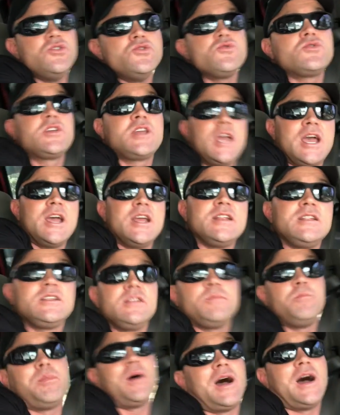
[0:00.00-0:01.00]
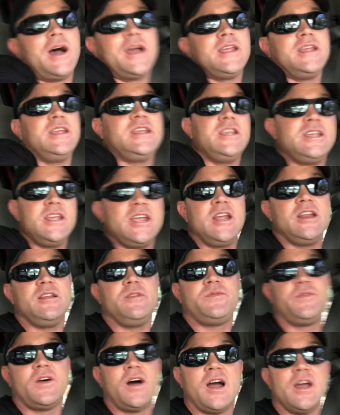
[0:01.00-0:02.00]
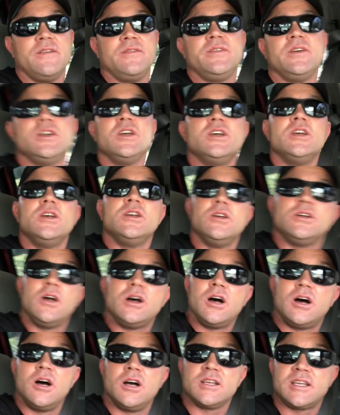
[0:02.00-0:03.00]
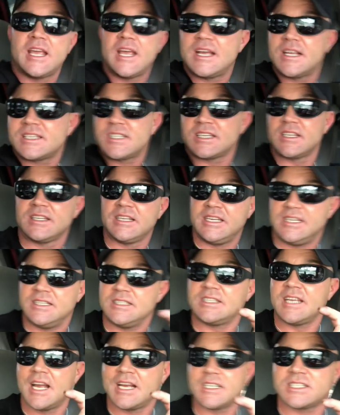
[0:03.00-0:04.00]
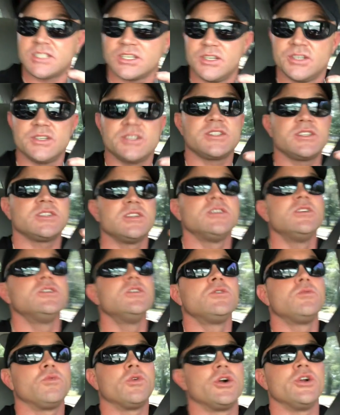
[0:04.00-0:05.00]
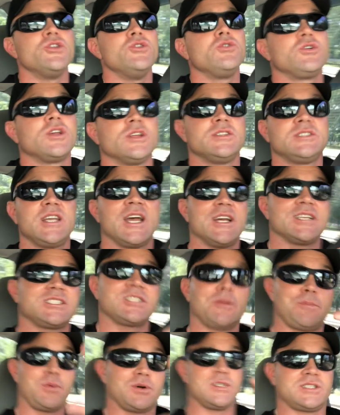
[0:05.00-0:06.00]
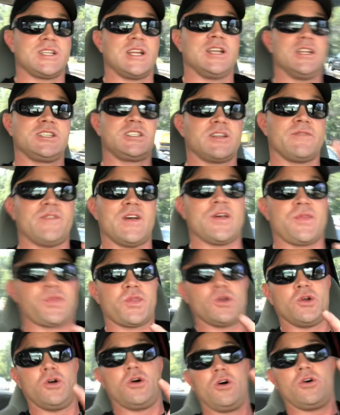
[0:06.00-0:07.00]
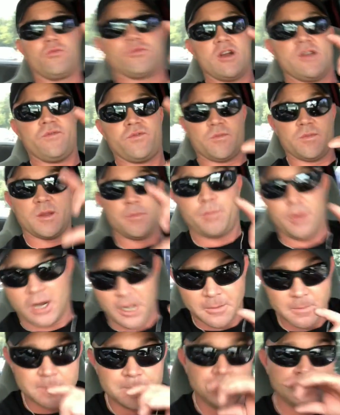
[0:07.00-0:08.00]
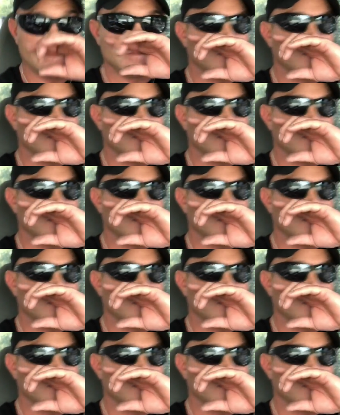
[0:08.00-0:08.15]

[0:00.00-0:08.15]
You can buy E85 gasoline testers, where you can test the percentage of ethanol right from the pump,